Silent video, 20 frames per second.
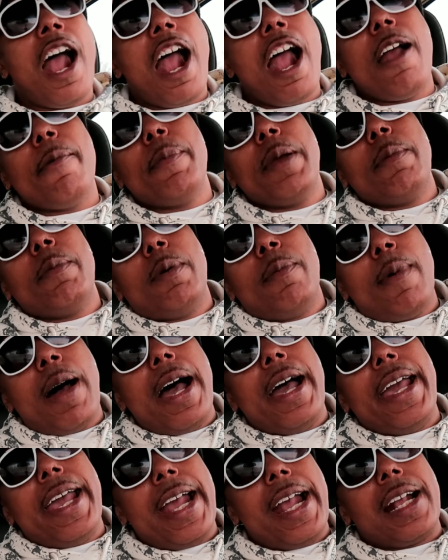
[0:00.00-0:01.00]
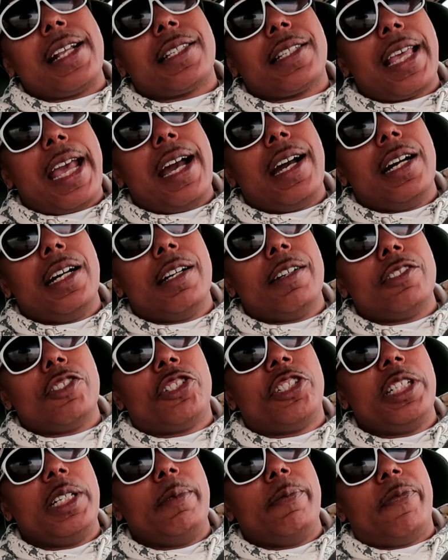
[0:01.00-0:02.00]
I remember my ex got her
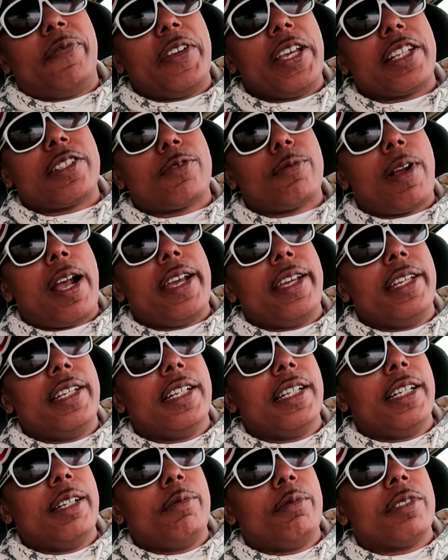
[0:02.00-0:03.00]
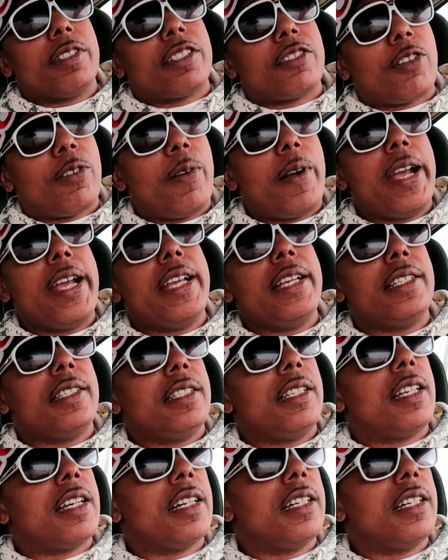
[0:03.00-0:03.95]
Jeep fixed right here. It was crazy,